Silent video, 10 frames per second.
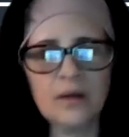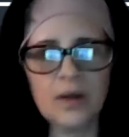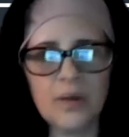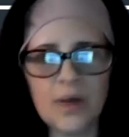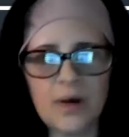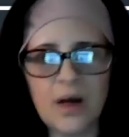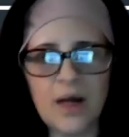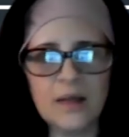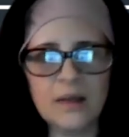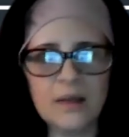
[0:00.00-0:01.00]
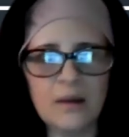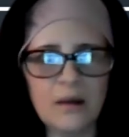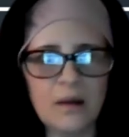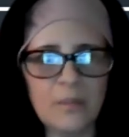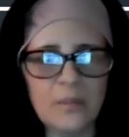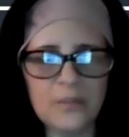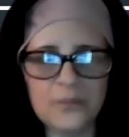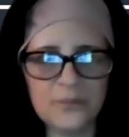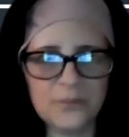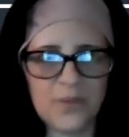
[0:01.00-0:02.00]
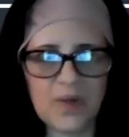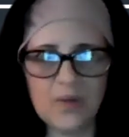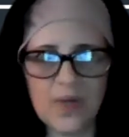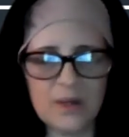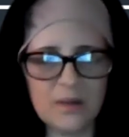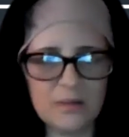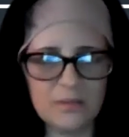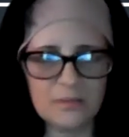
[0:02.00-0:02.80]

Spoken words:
going on with